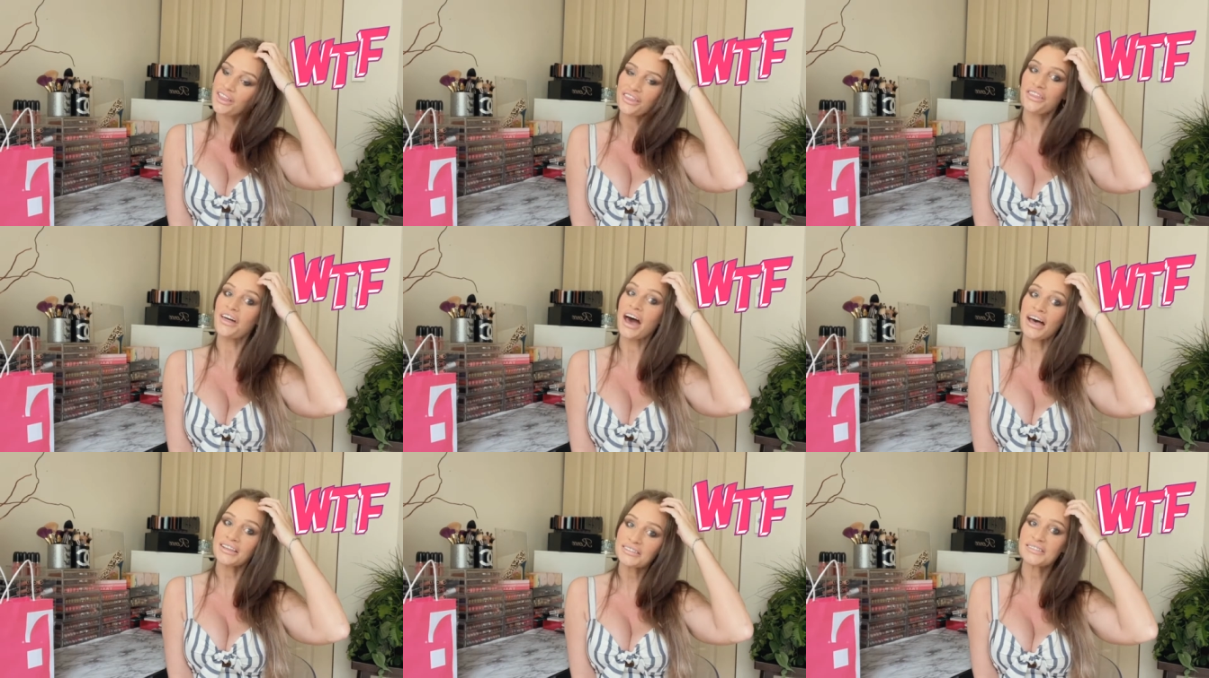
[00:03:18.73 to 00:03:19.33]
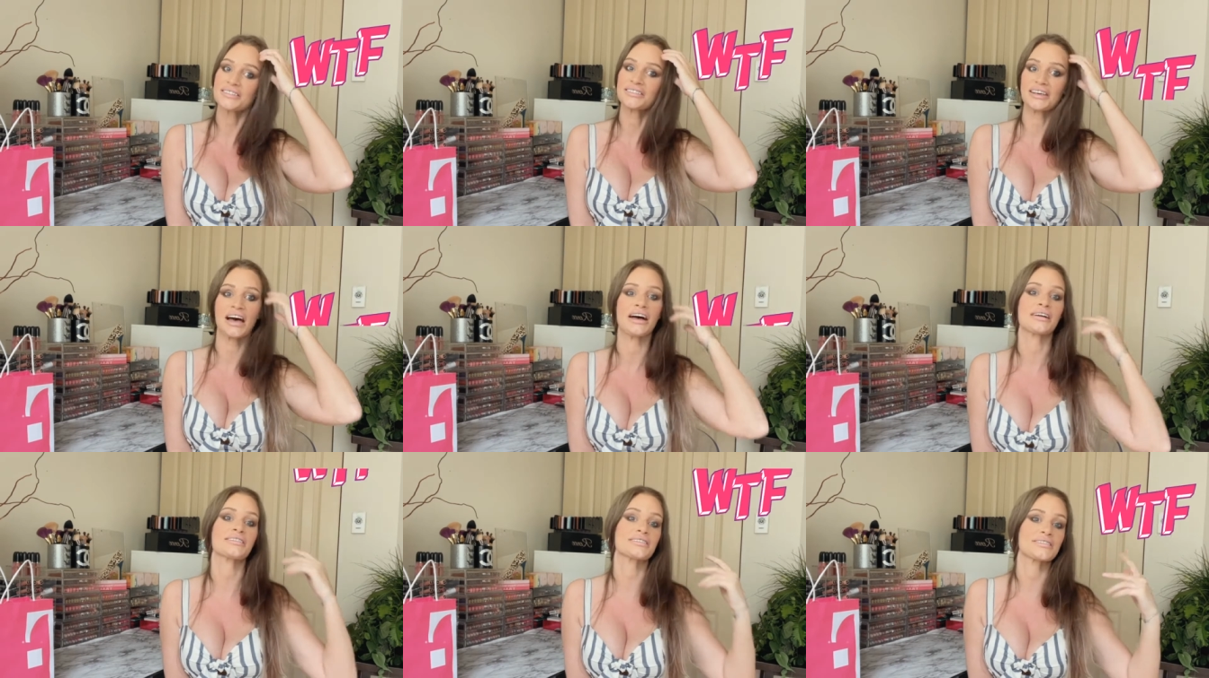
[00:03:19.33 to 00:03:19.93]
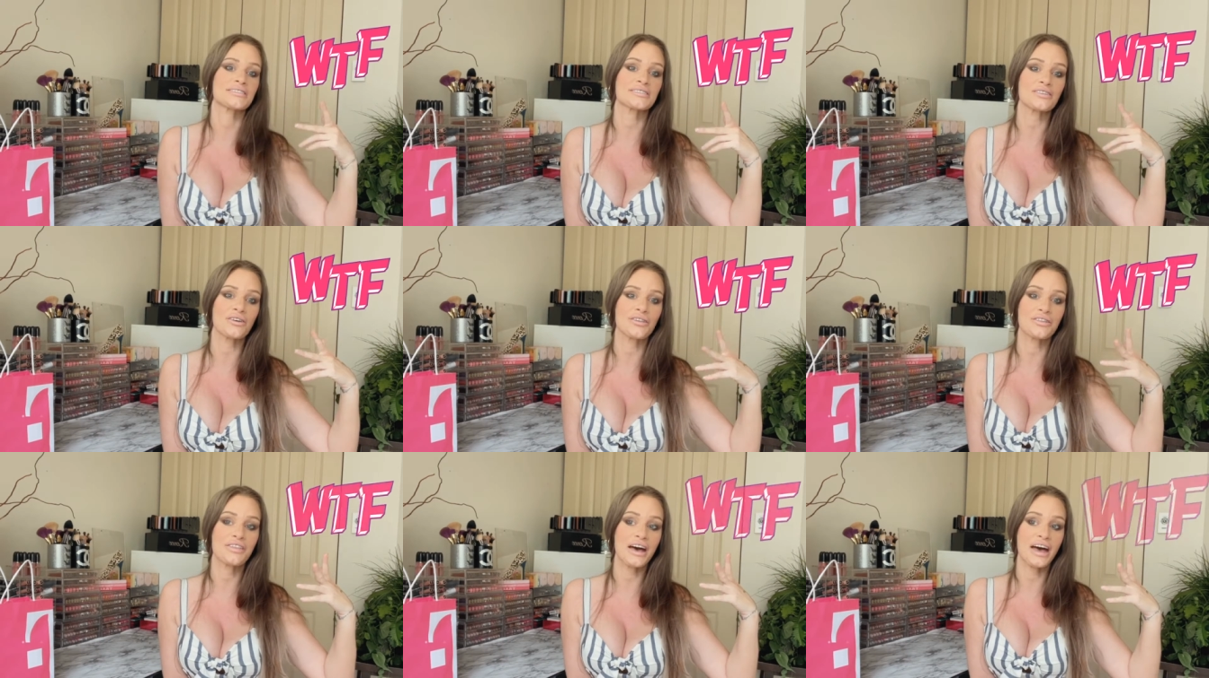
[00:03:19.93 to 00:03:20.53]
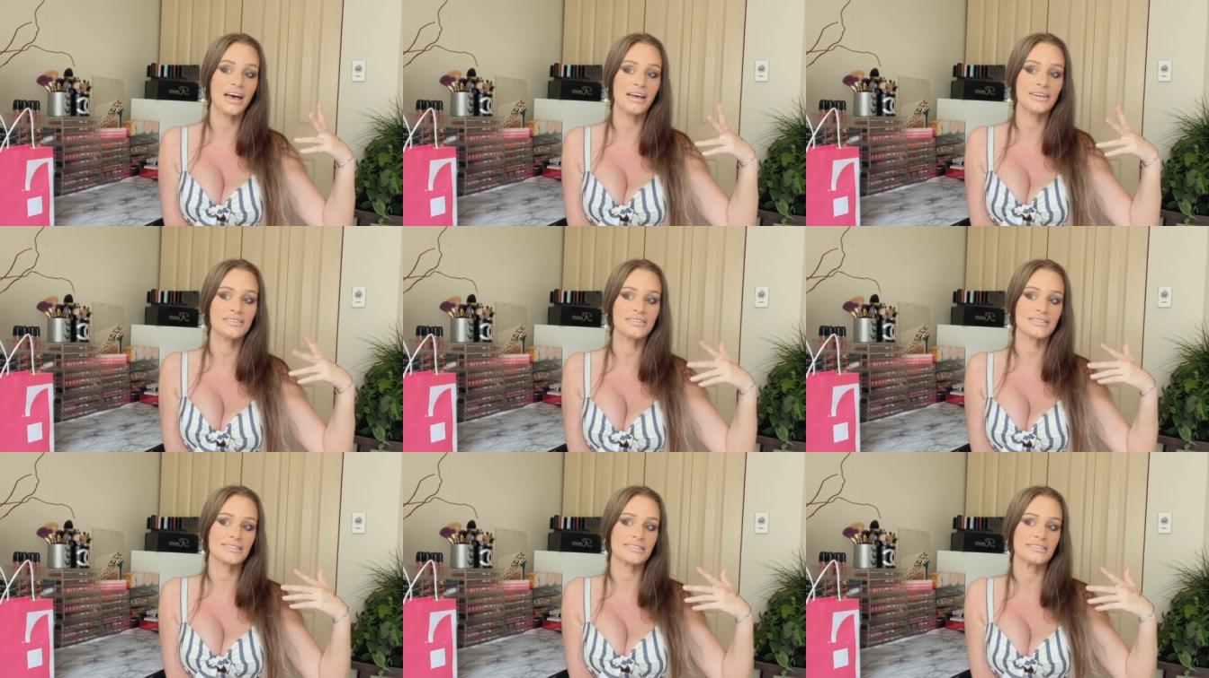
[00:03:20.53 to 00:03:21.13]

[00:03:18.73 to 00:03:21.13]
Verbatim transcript: that sucks that